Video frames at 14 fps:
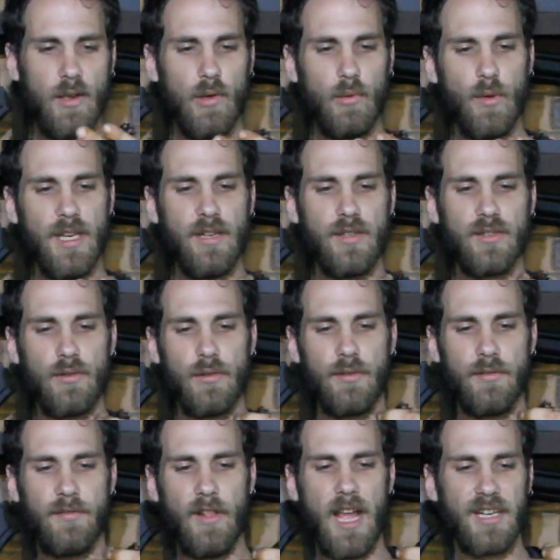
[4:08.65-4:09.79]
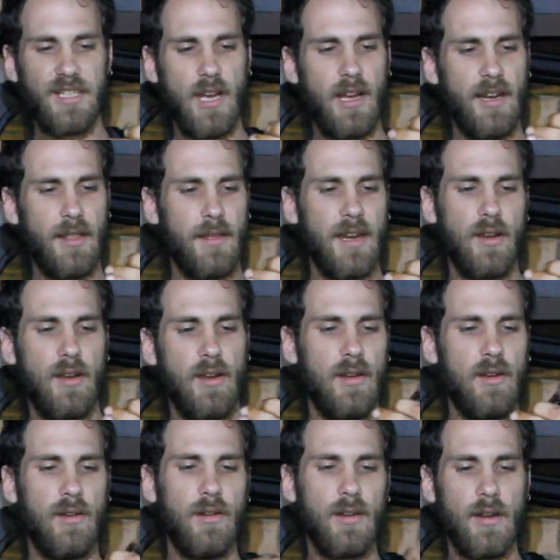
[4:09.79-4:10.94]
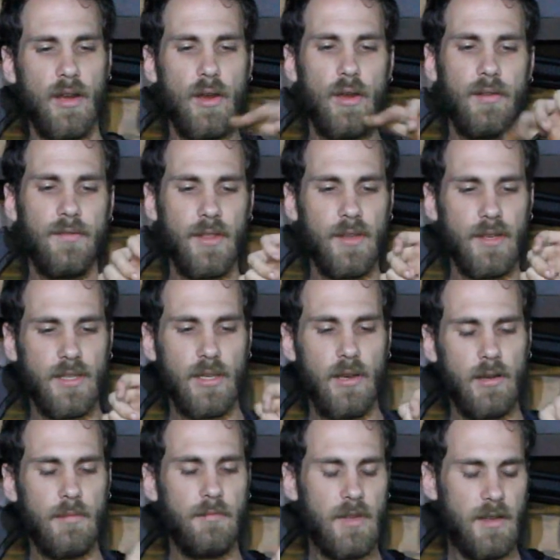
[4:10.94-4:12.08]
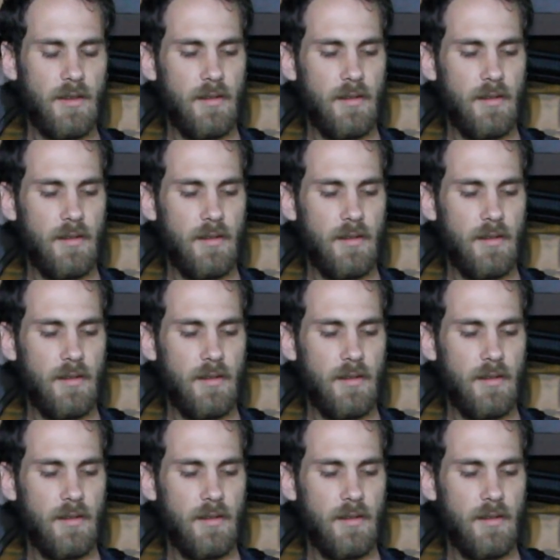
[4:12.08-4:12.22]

When you screw the flash hider then on over the top,